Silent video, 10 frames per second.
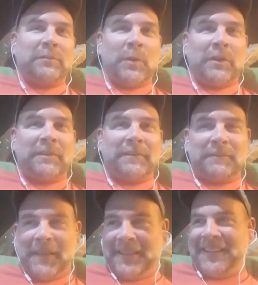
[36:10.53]
worth,
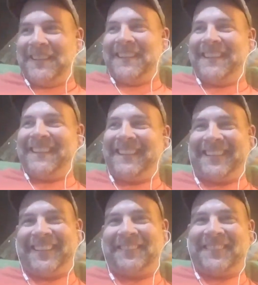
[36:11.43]

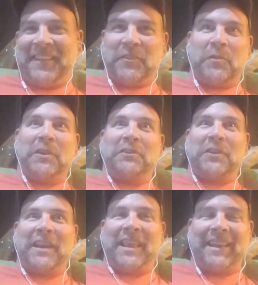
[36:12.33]
if you want to
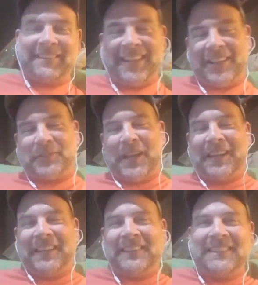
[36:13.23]
try that, that's what I
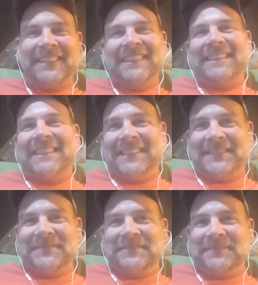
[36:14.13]
did.
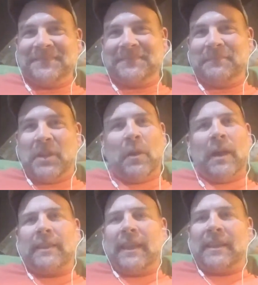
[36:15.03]
But no,
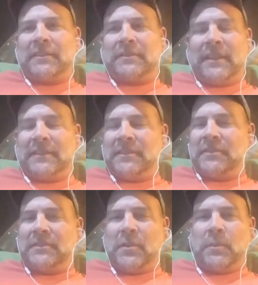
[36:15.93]
I think it's
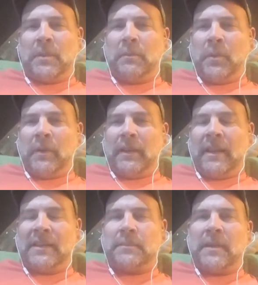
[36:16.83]
super important,
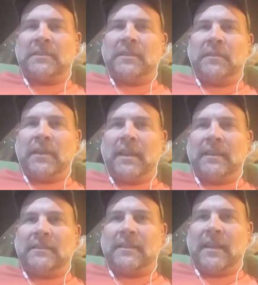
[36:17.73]
and especially for
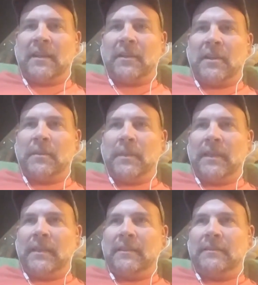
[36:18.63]
kids that are going to
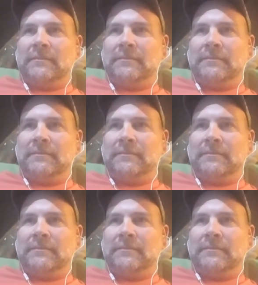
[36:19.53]
be,